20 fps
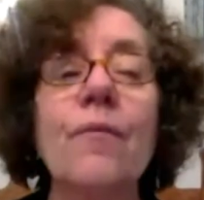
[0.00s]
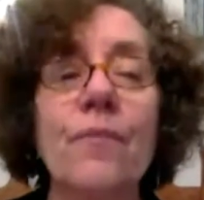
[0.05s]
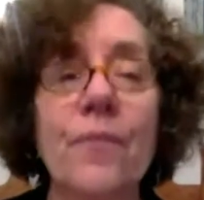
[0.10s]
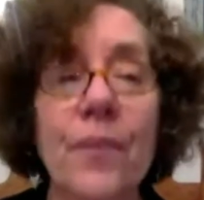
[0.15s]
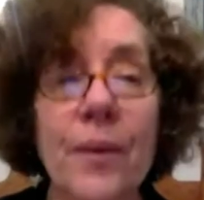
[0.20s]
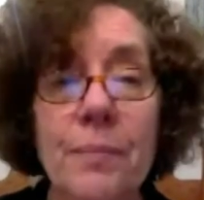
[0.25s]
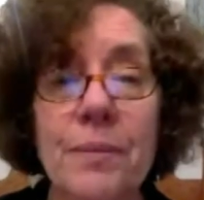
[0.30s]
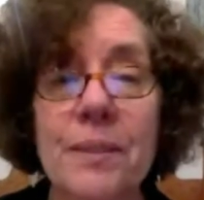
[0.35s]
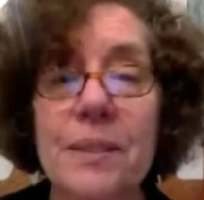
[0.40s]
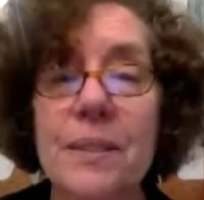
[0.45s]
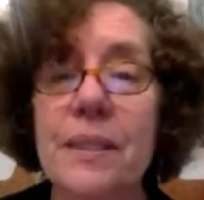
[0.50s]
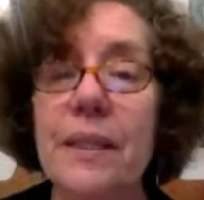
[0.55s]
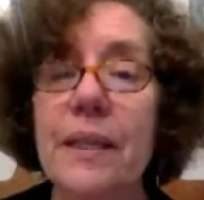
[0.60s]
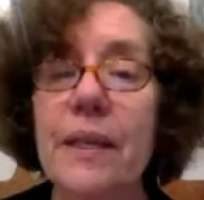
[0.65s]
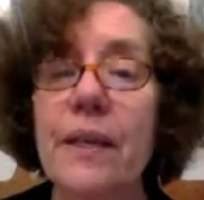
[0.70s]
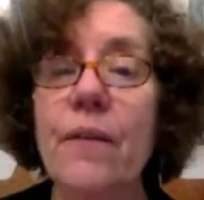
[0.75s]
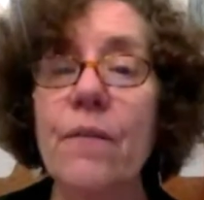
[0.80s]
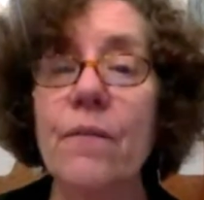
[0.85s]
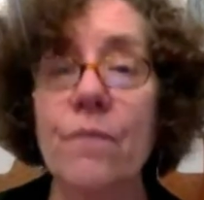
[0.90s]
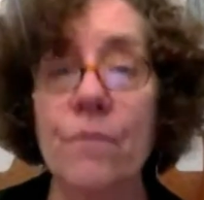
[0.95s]

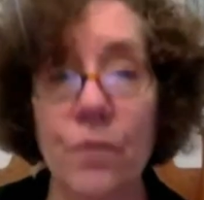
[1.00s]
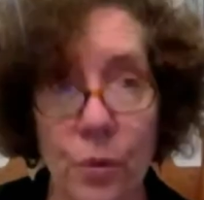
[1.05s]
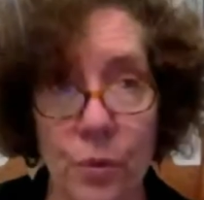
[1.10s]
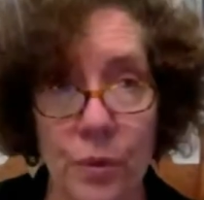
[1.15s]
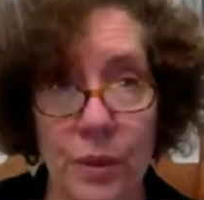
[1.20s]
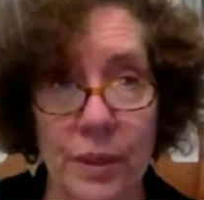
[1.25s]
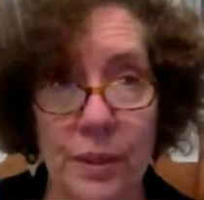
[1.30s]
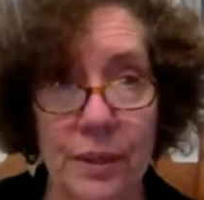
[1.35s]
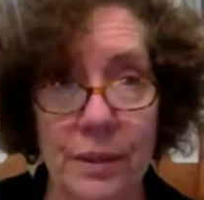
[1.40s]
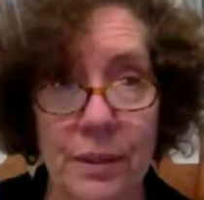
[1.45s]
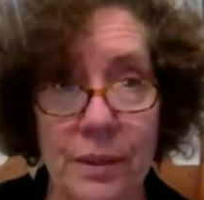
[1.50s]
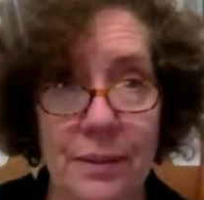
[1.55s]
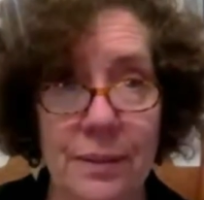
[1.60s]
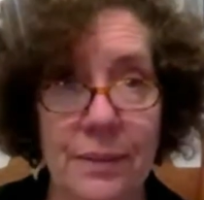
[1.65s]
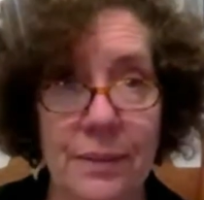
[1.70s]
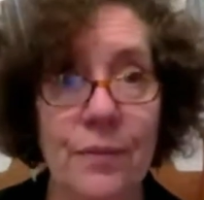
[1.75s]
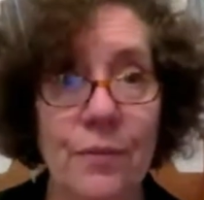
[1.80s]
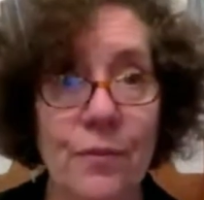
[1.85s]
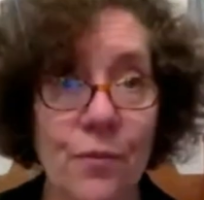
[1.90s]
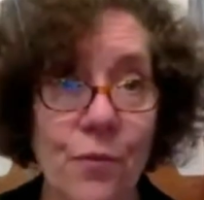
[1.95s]
famously voted
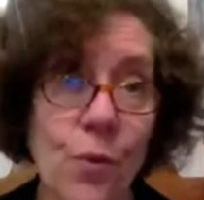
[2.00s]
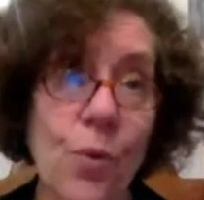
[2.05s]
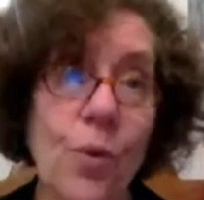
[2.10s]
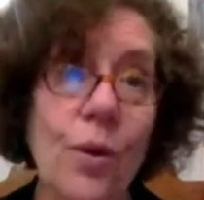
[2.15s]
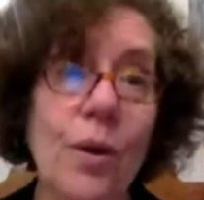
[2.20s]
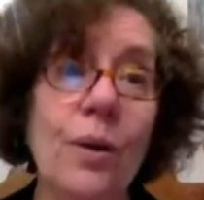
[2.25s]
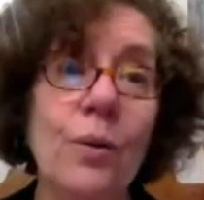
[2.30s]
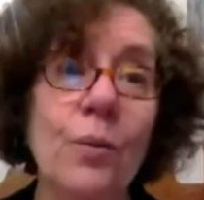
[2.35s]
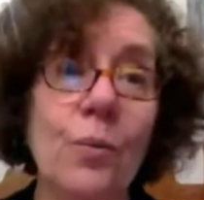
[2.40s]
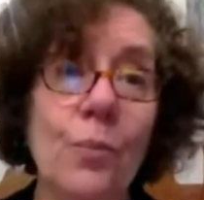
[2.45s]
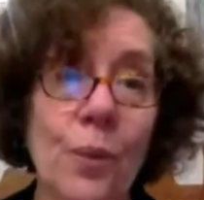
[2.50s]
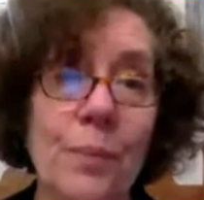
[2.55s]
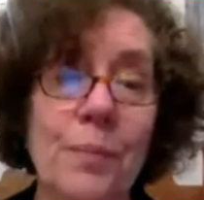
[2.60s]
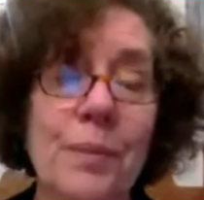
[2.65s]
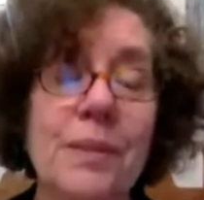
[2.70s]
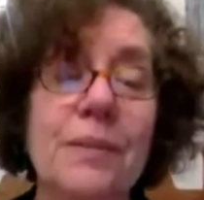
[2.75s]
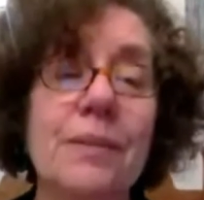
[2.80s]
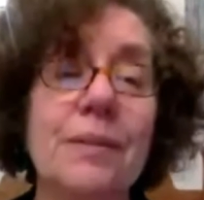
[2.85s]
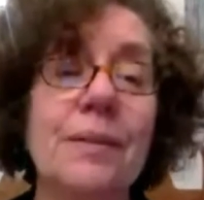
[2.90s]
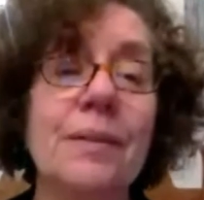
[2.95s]
for
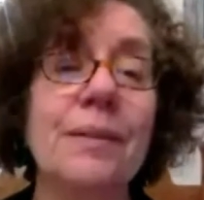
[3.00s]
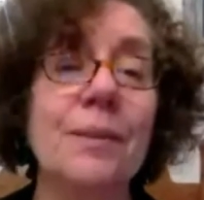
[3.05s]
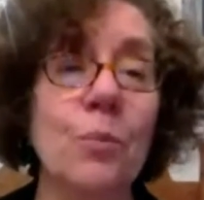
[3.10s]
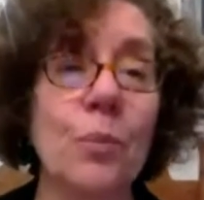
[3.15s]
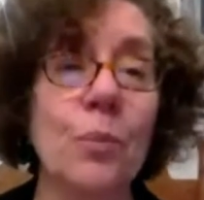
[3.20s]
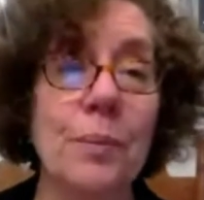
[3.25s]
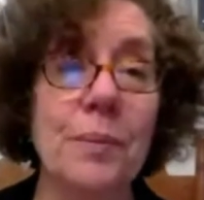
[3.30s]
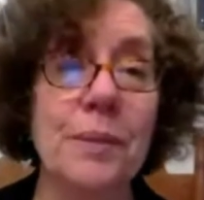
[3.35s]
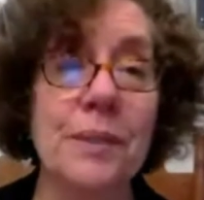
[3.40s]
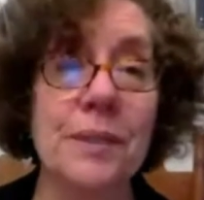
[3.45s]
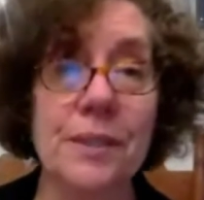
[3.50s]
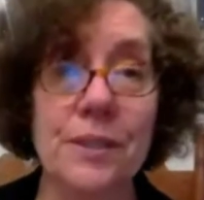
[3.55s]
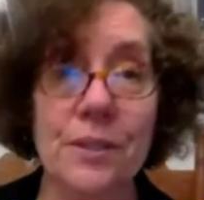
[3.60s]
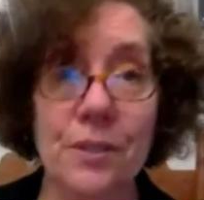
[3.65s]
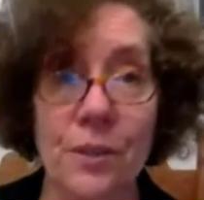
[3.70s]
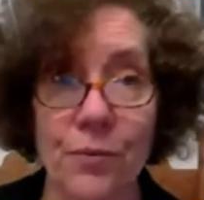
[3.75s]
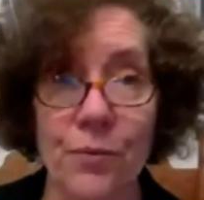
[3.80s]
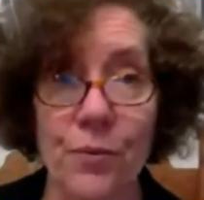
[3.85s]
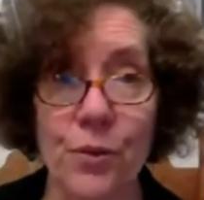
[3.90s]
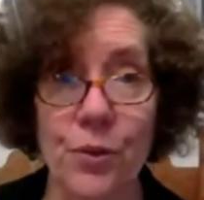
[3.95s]
women the women's
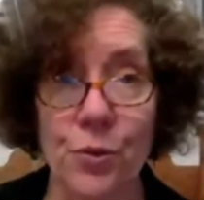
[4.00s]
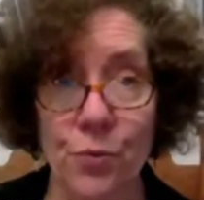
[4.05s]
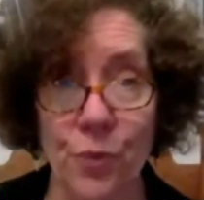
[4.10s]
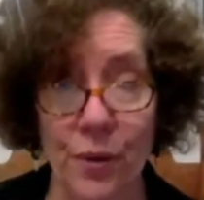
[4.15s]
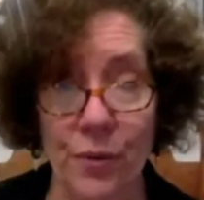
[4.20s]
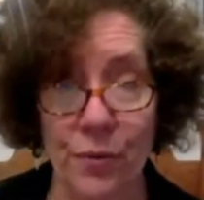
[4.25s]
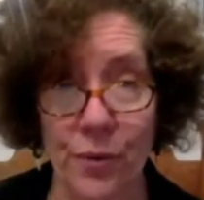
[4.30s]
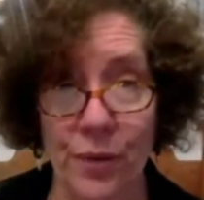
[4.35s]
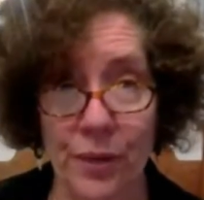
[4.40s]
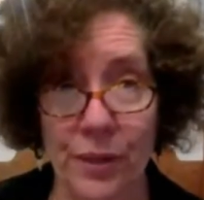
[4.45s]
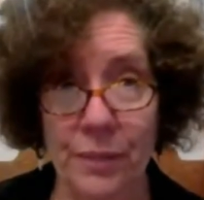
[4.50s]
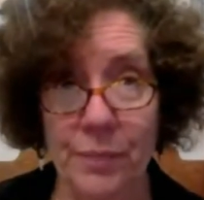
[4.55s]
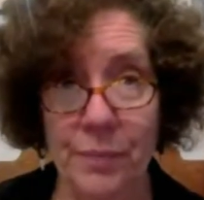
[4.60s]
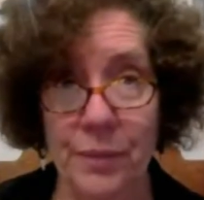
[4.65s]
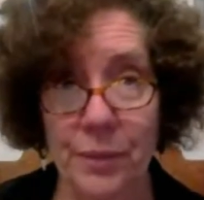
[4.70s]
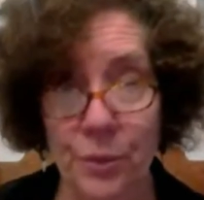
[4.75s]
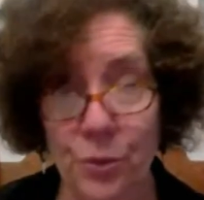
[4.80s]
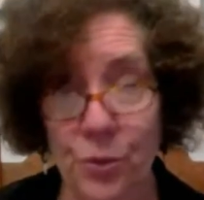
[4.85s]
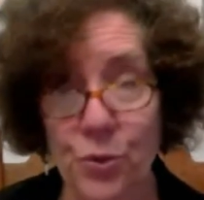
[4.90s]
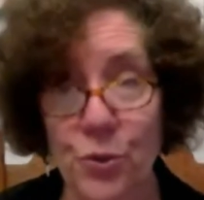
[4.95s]
suffrage referendum
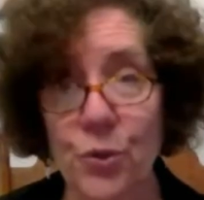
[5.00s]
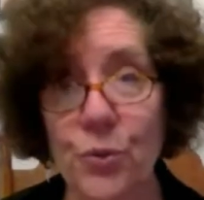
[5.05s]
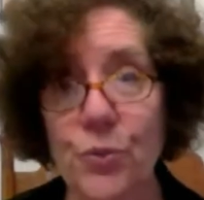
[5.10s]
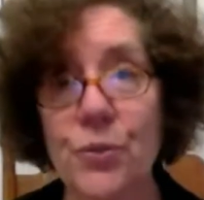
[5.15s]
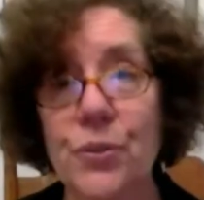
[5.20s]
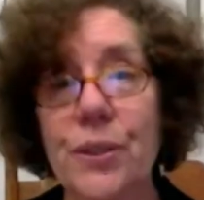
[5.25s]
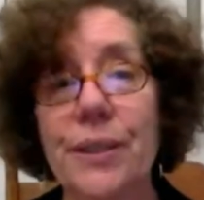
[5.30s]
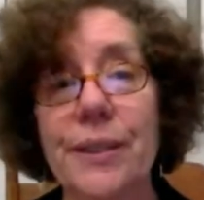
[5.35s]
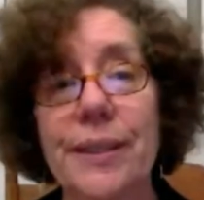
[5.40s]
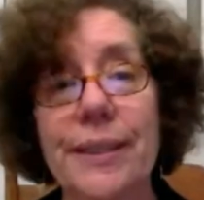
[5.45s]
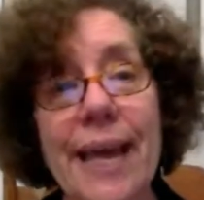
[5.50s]
in New Jersey.